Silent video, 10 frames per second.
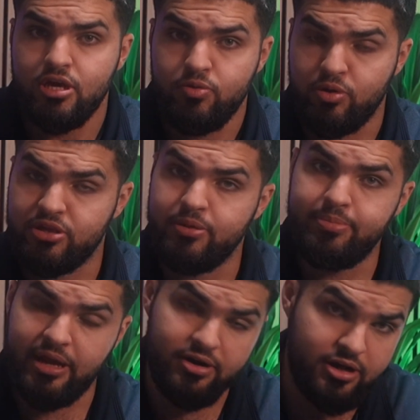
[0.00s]
where the
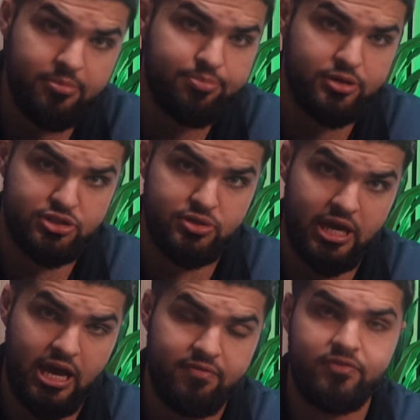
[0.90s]
better inputs you
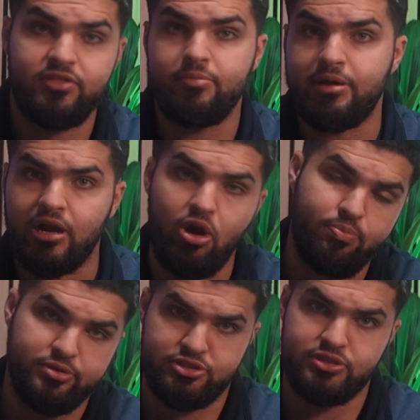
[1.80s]
have, the better
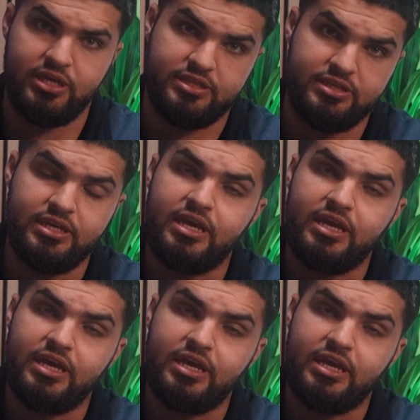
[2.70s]
outputs you get.